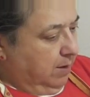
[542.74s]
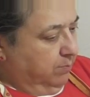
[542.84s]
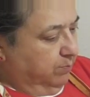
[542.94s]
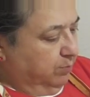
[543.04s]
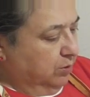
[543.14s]

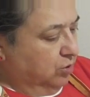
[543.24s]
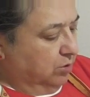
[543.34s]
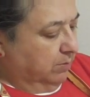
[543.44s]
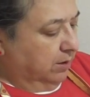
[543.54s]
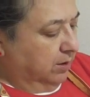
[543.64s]
I'm pretty
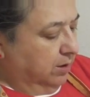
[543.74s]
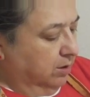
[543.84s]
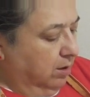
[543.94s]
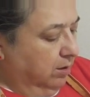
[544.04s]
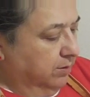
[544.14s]
sure I'm going to need
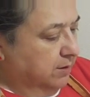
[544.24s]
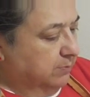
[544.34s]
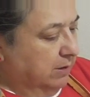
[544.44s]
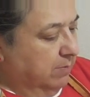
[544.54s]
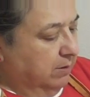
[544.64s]
all of this,
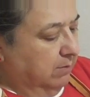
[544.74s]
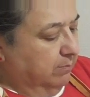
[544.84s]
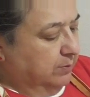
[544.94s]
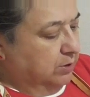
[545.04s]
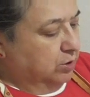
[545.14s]
but I'm
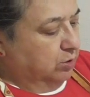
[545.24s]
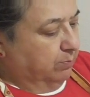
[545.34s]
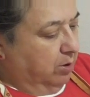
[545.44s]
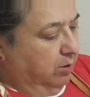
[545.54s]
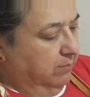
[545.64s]
going to just do
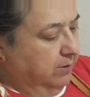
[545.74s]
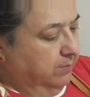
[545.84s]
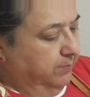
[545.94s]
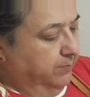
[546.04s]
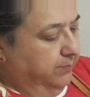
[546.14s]
part of it.